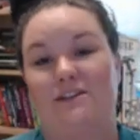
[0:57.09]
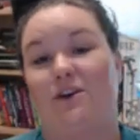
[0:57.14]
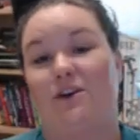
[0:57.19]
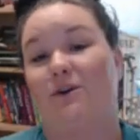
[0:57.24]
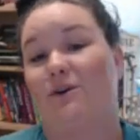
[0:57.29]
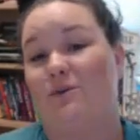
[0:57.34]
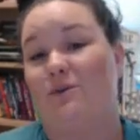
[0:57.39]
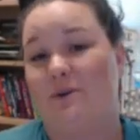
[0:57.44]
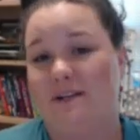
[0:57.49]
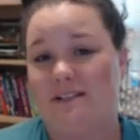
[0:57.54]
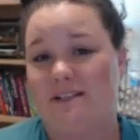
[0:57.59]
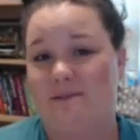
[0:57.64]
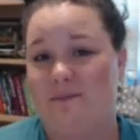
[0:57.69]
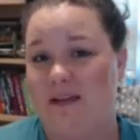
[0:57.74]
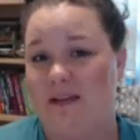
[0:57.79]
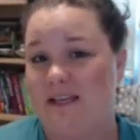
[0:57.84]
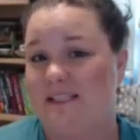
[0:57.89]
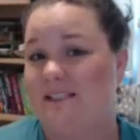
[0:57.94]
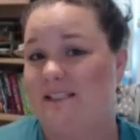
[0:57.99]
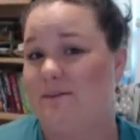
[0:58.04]
are going to
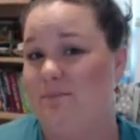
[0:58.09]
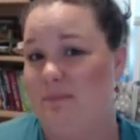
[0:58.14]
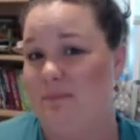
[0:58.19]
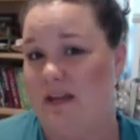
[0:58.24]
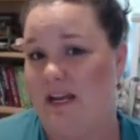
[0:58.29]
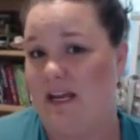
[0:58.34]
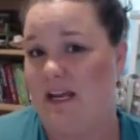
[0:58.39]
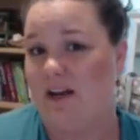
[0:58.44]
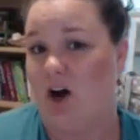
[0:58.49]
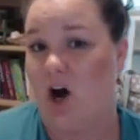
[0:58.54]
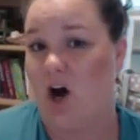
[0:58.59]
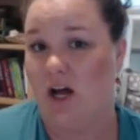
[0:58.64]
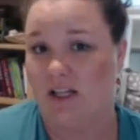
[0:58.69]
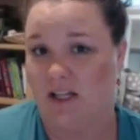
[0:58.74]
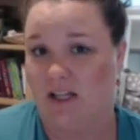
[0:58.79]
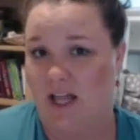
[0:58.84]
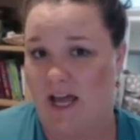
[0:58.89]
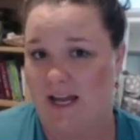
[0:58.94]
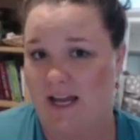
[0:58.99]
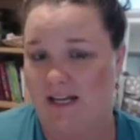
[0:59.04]
be submitted
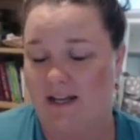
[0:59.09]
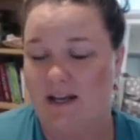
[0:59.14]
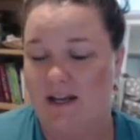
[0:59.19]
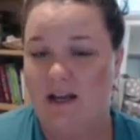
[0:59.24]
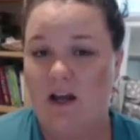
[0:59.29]
online.